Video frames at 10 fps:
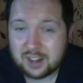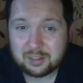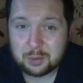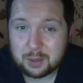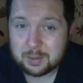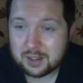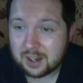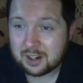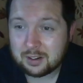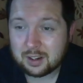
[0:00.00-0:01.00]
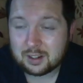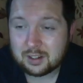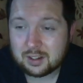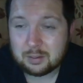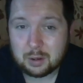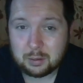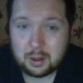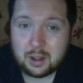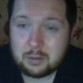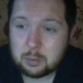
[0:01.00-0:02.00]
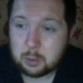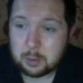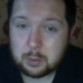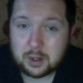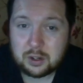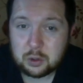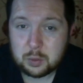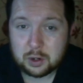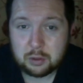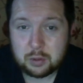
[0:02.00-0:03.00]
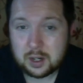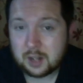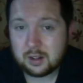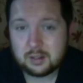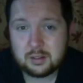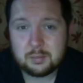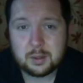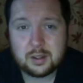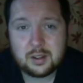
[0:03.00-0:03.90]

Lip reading: with him at 10, I can, well, we probably win it 2-1 or 3-0. But,